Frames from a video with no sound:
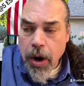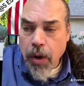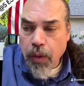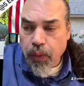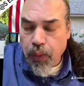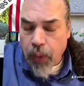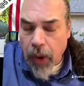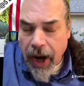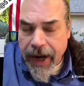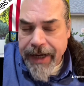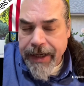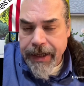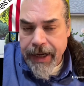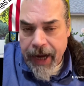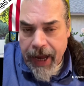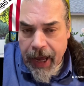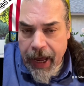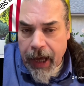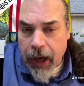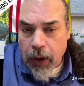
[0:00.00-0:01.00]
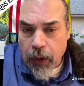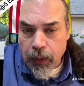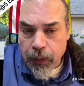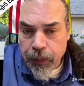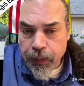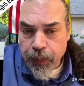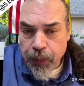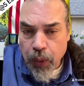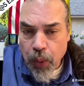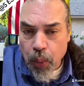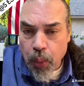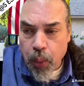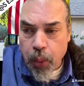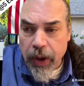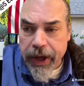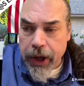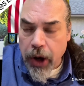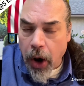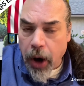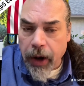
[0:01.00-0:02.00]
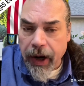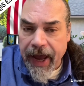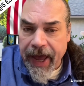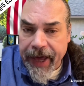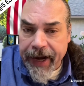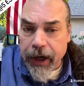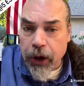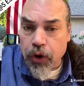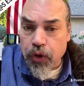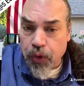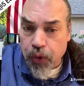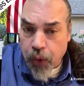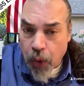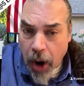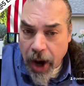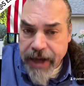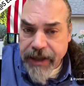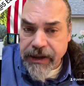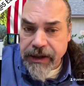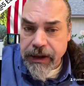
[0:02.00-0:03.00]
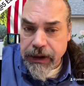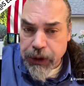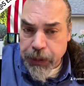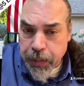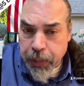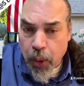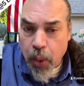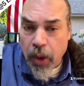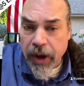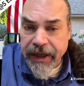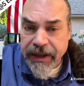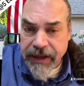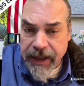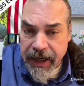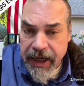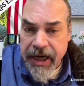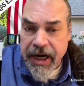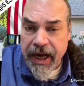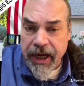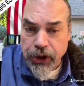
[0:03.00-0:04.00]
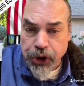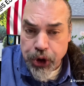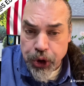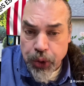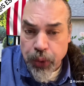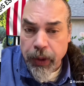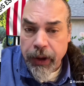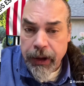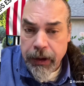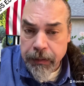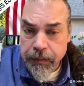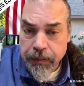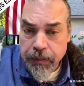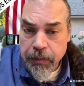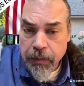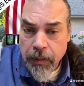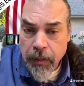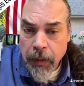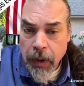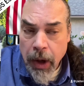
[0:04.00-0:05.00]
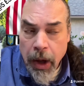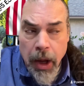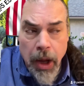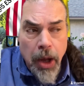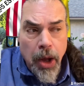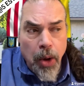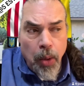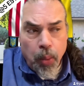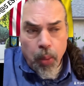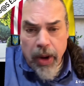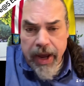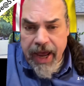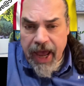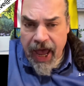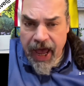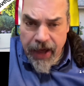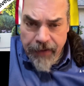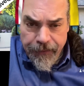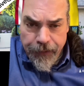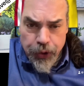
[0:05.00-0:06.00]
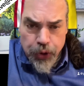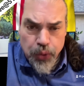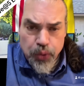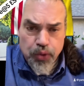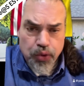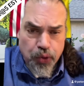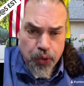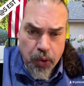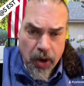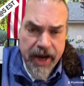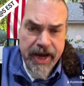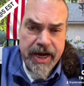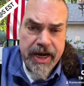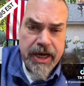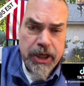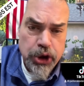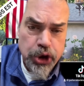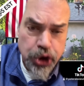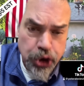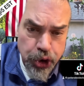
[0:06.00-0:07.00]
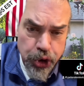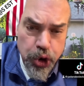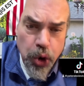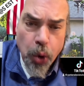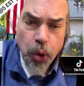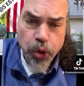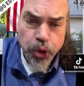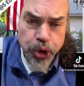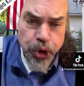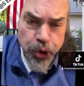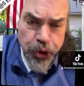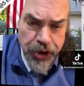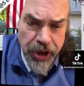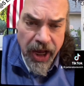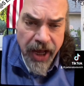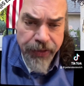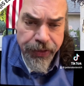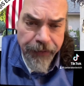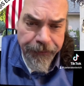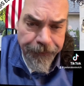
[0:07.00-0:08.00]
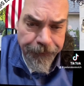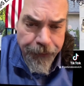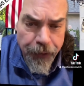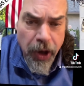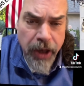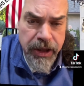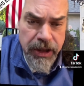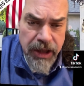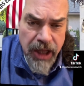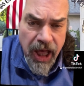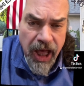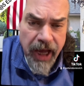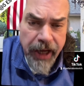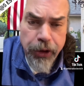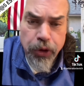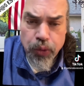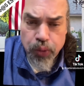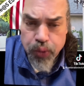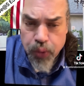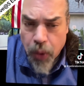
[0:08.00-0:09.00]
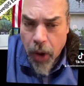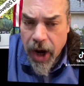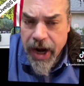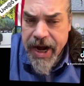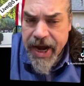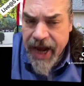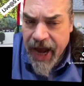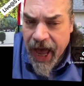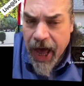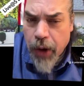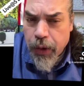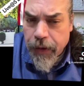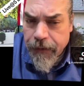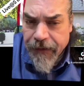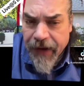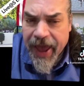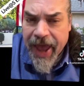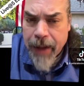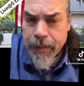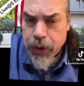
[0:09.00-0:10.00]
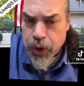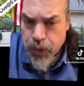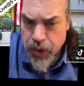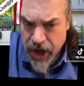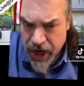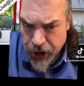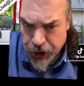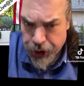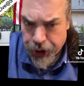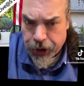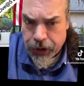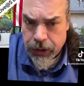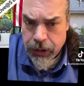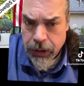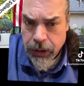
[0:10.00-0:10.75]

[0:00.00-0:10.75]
Right now, we are at a crisis point in history. We have Ukrainian soldiers on the front line running out of ammunition